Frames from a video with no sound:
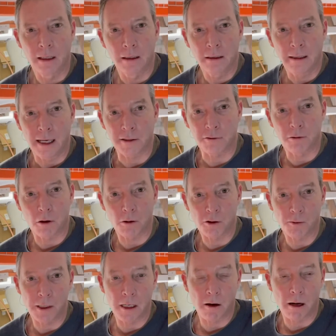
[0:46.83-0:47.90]
As growers,
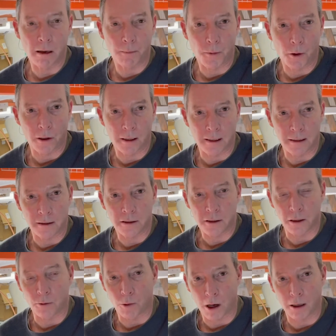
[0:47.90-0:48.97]
we know how important it is
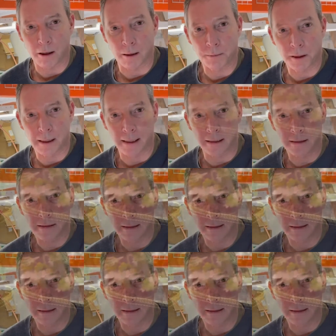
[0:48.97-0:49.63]
to water our plants.